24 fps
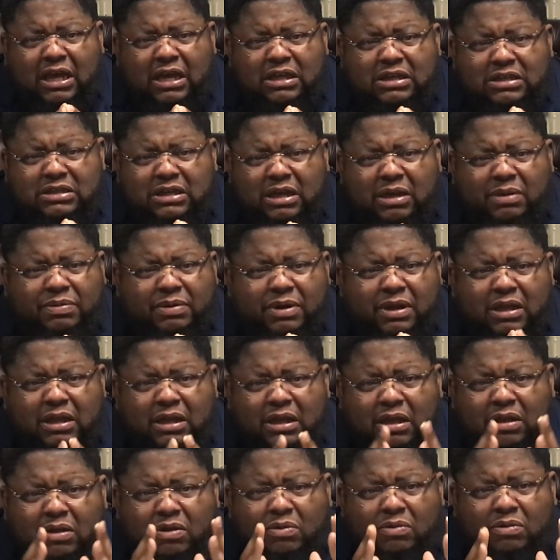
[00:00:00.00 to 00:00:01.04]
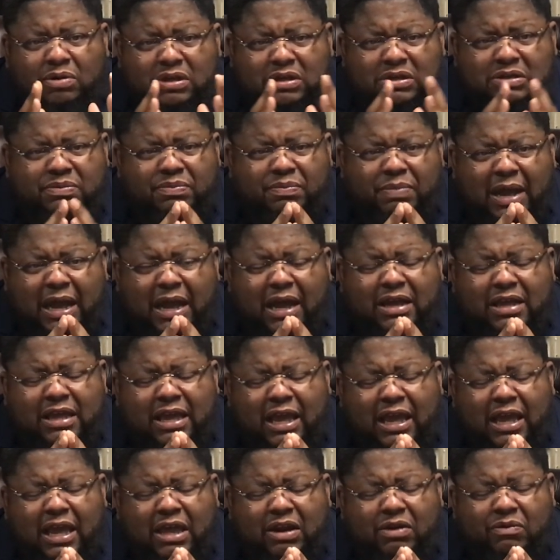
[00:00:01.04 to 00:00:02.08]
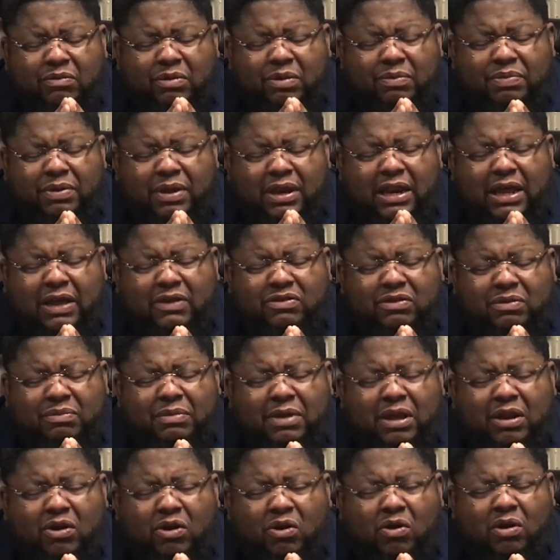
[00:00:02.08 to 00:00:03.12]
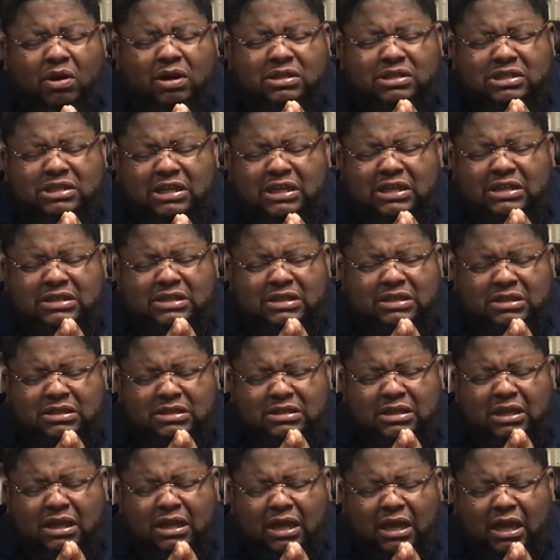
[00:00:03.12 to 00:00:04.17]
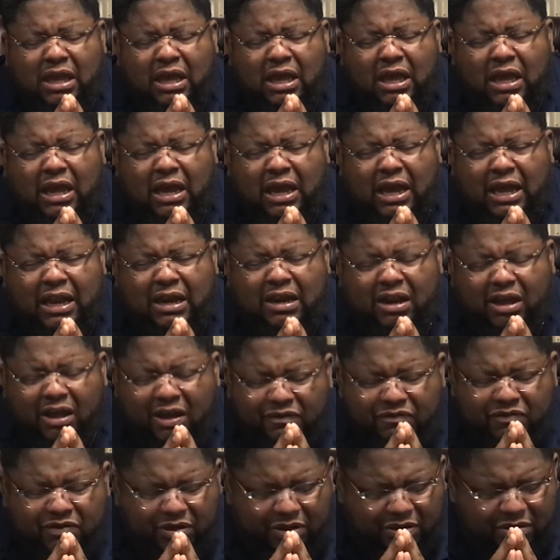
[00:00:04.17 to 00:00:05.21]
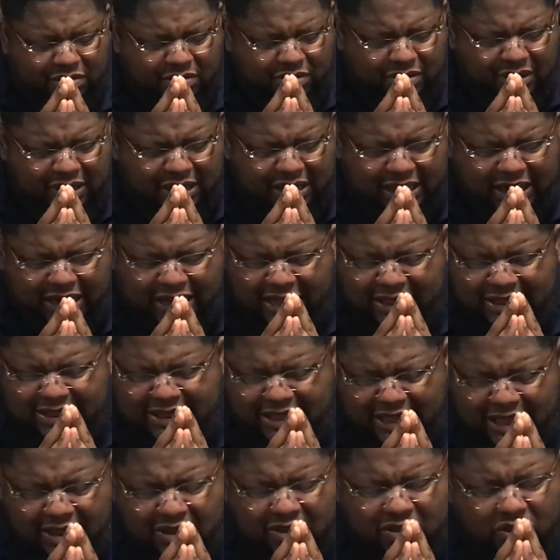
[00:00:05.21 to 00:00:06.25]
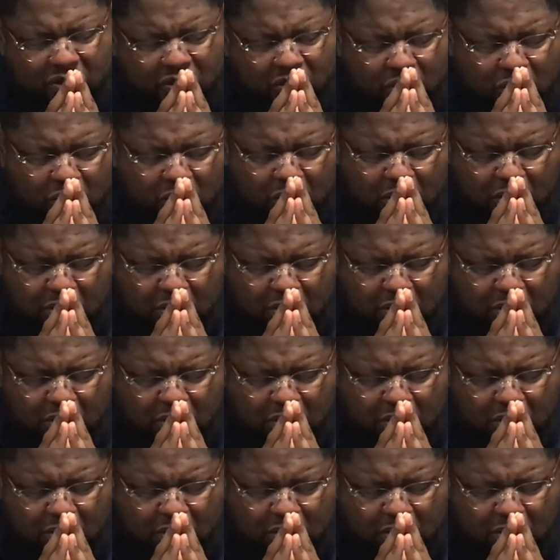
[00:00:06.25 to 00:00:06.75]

Simply just bow your head and repeat after me. Lord Jesus, I love you, and I thank you